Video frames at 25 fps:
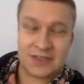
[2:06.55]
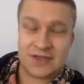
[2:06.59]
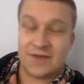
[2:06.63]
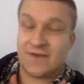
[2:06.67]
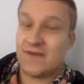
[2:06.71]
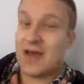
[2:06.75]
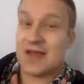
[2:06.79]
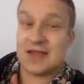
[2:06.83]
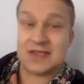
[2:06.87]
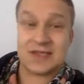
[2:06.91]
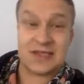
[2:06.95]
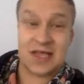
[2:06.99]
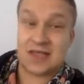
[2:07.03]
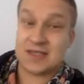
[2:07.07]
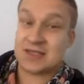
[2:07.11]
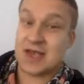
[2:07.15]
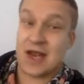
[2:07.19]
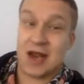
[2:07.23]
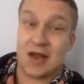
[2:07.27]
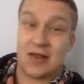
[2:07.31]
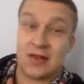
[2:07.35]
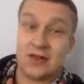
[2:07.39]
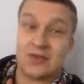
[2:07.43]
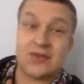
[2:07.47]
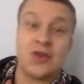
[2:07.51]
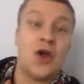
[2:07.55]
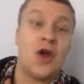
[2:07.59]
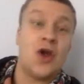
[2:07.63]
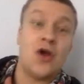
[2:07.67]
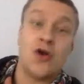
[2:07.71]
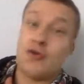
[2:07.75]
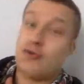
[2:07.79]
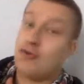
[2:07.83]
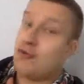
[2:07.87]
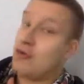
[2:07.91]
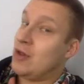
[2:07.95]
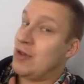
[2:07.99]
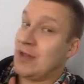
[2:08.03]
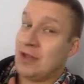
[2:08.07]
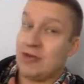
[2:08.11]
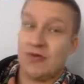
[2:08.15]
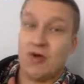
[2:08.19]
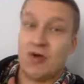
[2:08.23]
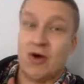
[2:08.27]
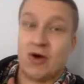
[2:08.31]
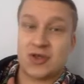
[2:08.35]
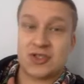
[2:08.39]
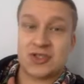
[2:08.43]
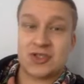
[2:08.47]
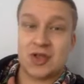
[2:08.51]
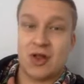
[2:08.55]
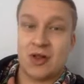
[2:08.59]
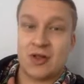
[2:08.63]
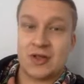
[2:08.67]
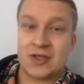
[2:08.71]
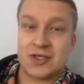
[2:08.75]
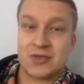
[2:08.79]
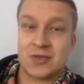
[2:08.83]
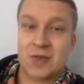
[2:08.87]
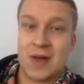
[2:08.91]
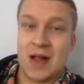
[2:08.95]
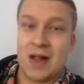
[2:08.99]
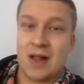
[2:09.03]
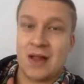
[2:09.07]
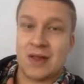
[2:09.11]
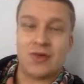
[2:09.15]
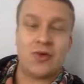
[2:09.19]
Defence against Ireland, really rock solid as well,